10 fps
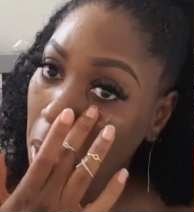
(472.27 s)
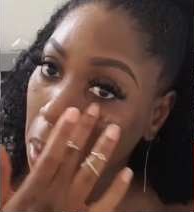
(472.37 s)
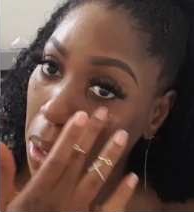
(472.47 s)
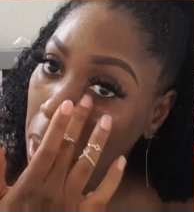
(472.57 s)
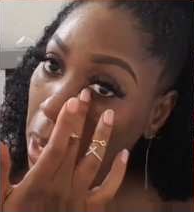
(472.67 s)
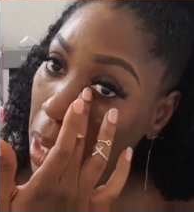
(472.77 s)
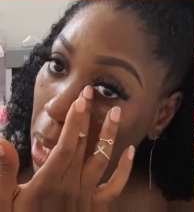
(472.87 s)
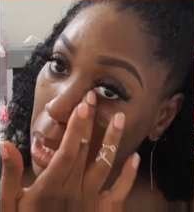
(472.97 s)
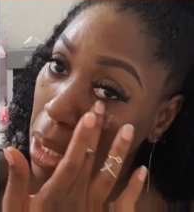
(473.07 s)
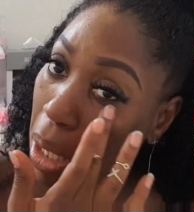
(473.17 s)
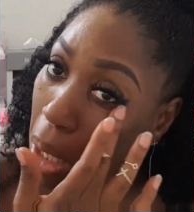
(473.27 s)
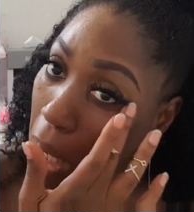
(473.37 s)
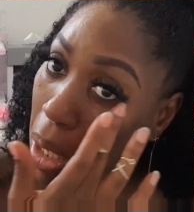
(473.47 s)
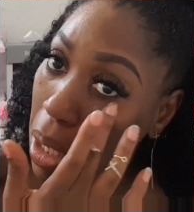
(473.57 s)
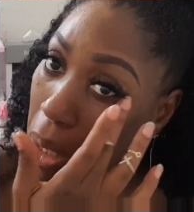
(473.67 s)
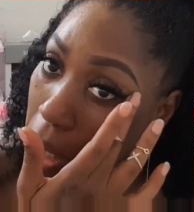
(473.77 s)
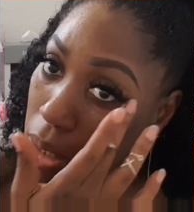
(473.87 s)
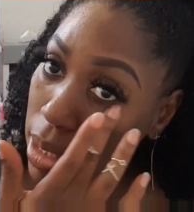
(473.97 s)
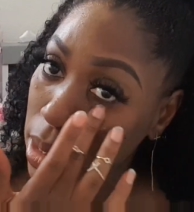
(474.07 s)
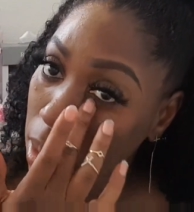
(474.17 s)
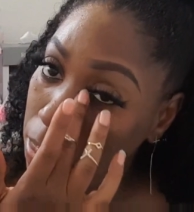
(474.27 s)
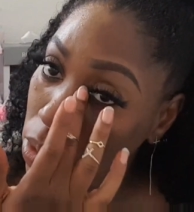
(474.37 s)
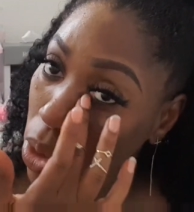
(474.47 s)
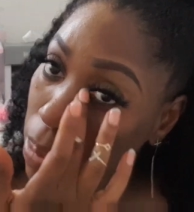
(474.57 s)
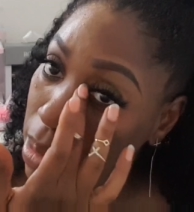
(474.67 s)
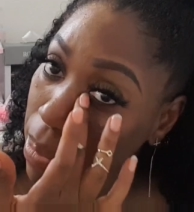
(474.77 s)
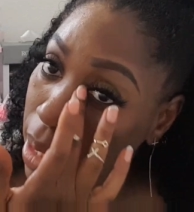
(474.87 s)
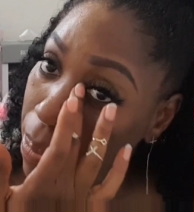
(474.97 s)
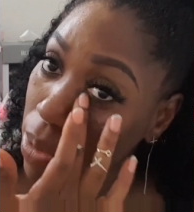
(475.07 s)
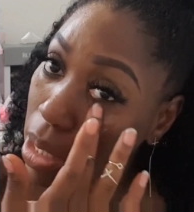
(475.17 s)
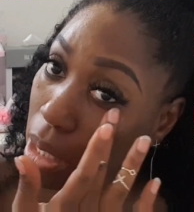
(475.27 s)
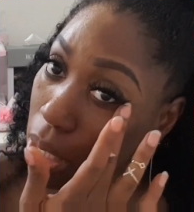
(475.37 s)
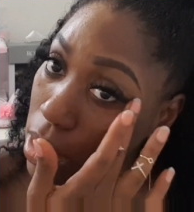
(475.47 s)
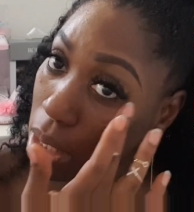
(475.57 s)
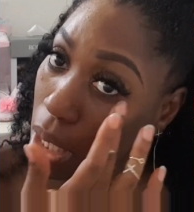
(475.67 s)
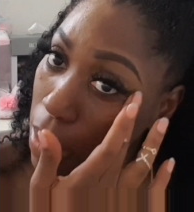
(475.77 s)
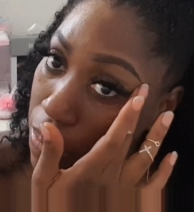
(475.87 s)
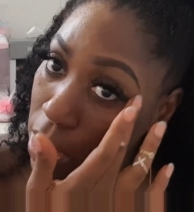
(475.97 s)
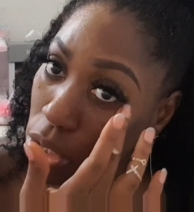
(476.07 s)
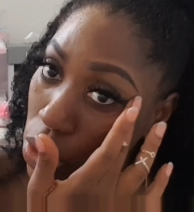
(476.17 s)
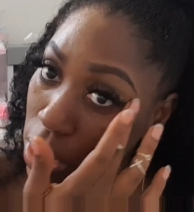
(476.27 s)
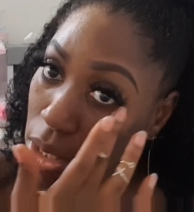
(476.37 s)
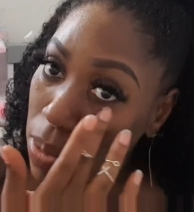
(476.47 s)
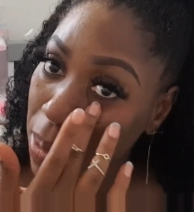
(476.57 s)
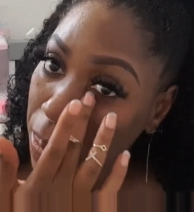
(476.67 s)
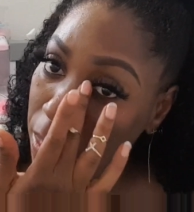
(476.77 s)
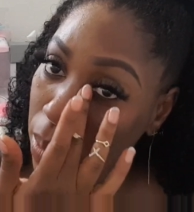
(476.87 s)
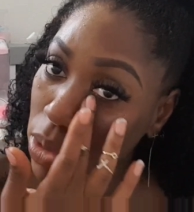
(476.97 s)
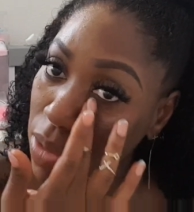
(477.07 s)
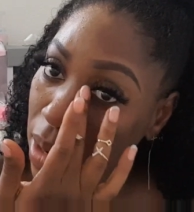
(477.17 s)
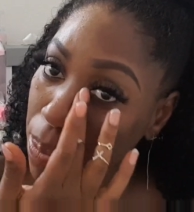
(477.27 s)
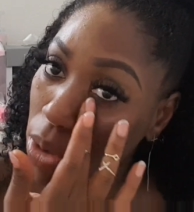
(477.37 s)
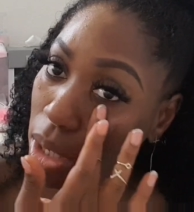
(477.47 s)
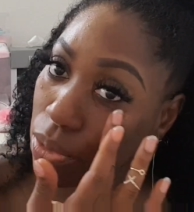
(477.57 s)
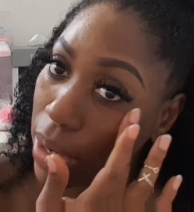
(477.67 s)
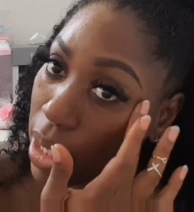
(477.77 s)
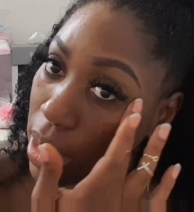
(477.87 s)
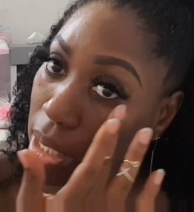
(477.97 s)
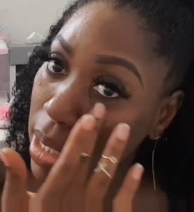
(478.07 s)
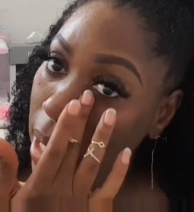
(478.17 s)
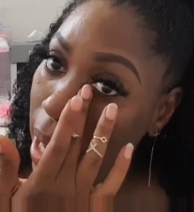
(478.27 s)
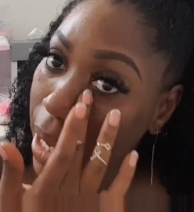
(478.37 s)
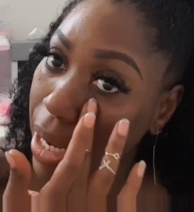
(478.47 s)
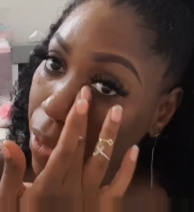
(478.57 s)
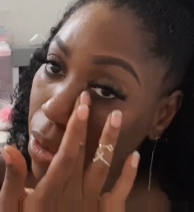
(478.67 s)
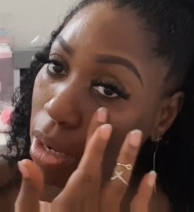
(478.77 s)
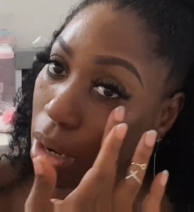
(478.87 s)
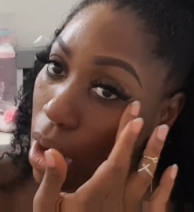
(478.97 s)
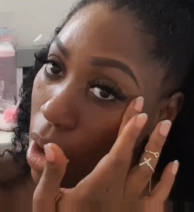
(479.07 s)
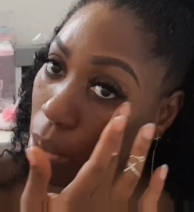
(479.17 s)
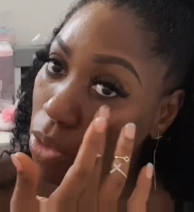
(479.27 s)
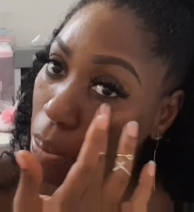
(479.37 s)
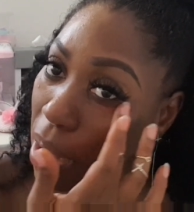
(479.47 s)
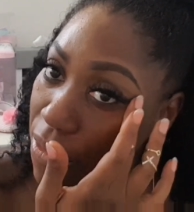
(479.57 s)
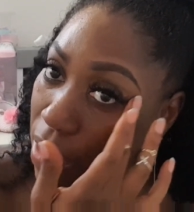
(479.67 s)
All right. Just to absorb some of that product, because you know this is where we put most of our product, right underneath the eye area, from our